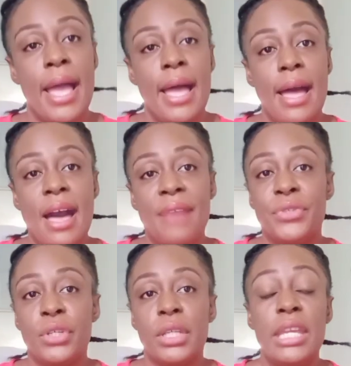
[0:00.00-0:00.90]

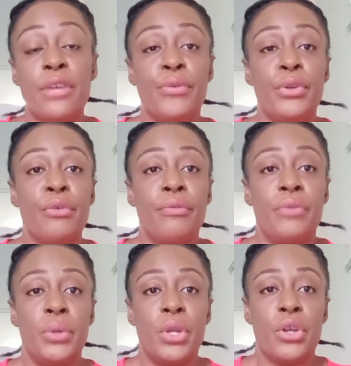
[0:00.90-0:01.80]
after carefully
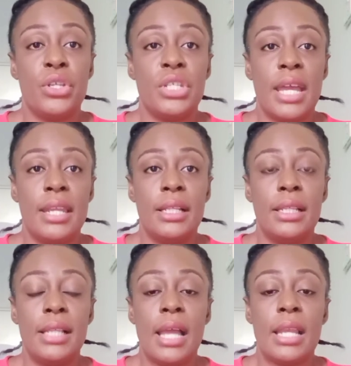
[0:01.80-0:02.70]
reviewing her
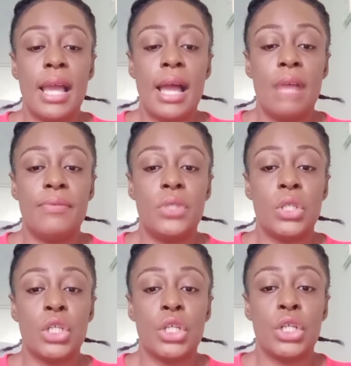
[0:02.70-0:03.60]
channel and
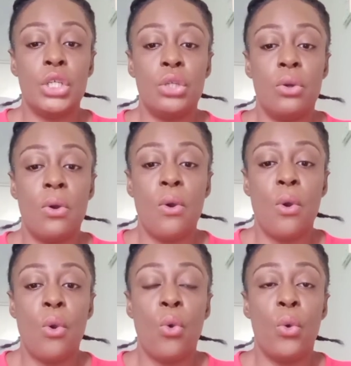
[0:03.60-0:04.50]
after, you
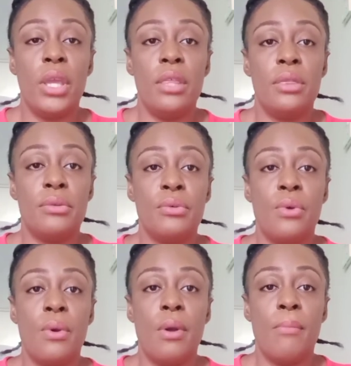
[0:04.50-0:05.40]
know, going
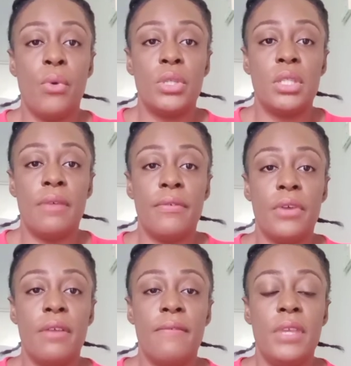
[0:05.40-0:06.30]
through most of
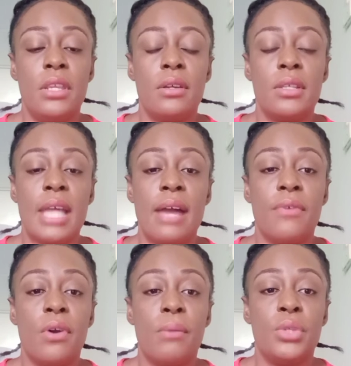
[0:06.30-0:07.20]
her videos,
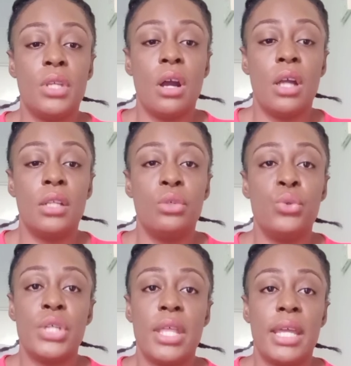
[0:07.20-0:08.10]
I've come to the
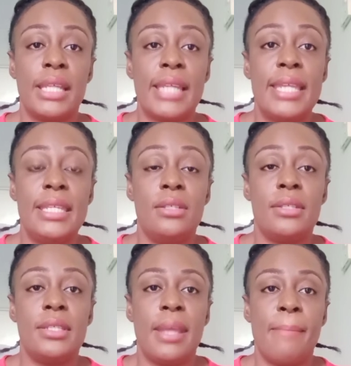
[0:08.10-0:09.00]
conclusion that I need to
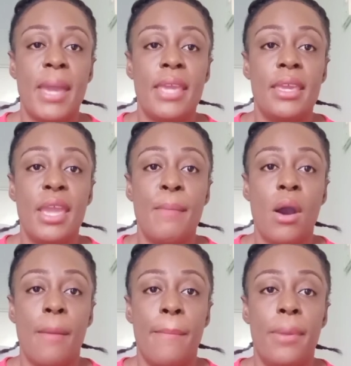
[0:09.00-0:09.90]
step my game
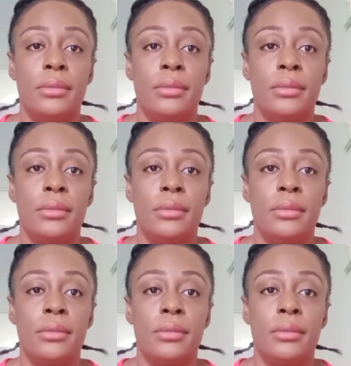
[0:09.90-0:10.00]
up.